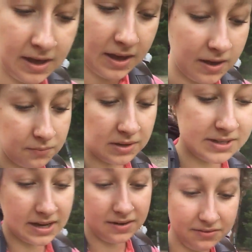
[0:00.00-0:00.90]
It was
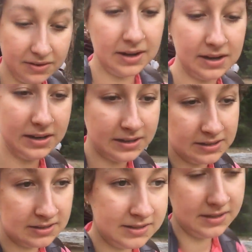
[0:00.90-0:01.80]
kind of fun
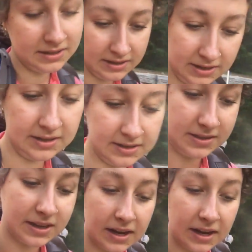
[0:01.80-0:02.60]
to